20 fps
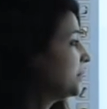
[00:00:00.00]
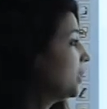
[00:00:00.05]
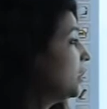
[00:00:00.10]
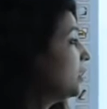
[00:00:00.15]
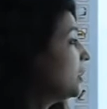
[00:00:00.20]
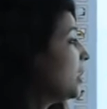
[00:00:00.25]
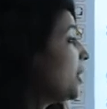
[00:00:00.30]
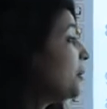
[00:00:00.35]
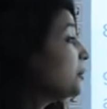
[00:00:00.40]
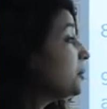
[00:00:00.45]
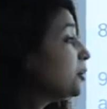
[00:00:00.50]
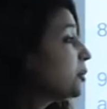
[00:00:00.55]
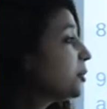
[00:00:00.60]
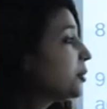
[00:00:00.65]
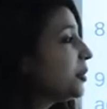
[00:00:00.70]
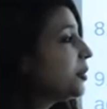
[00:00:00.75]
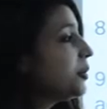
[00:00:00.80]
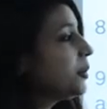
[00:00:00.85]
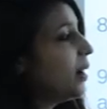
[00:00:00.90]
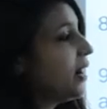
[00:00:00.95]
Now the
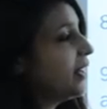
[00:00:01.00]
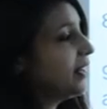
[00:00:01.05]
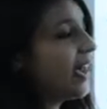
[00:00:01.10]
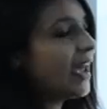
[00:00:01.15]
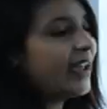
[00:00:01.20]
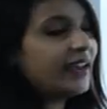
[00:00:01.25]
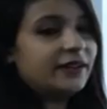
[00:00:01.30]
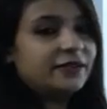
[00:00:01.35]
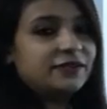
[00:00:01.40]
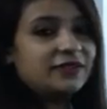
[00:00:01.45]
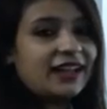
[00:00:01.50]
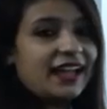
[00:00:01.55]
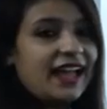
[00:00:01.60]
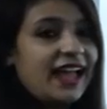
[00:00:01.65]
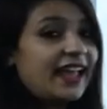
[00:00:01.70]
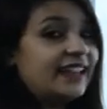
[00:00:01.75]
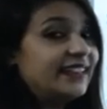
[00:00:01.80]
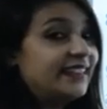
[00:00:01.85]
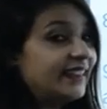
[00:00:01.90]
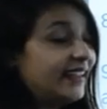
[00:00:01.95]
Guru arrived,
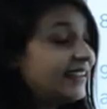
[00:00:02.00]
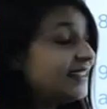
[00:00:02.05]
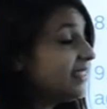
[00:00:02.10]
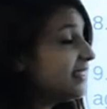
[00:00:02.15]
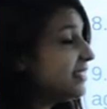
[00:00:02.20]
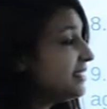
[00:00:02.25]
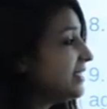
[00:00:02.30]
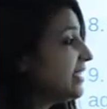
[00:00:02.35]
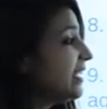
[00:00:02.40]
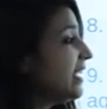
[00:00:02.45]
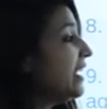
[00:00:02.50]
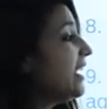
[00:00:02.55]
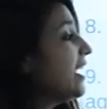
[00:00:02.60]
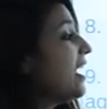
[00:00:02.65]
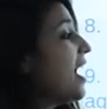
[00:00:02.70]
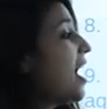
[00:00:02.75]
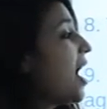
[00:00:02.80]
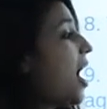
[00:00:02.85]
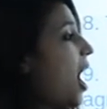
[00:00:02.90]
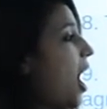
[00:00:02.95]
and let us see
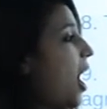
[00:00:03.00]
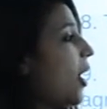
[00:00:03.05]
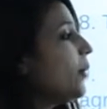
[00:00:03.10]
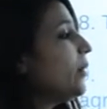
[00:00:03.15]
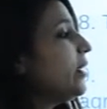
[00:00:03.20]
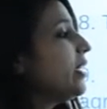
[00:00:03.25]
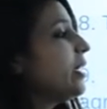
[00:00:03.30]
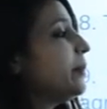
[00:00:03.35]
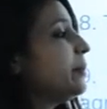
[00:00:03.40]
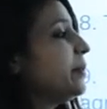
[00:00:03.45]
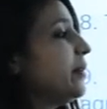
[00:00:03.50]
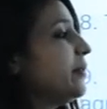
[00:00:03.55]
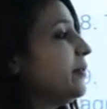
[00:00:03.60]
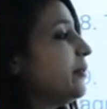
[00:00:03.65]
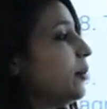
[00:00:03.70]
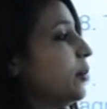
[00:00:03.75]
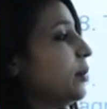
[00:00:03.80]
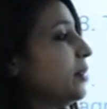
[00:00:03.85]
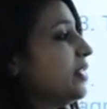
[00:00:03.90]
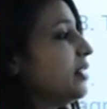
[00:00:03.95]
how he
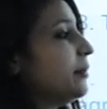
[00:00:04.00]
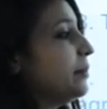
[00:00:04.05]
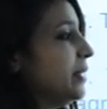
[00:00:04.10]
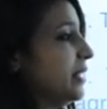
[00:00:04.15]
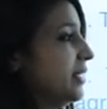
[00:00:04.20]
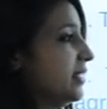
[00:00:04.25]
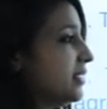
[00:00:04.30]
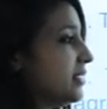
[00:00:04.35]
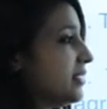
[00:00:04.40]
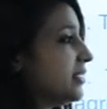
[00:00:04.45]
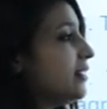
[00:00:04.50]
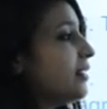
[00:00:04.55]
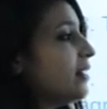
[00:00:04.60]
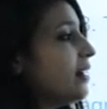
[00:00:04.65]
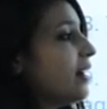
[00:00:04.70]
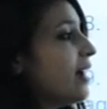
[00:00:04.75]
befooled the minister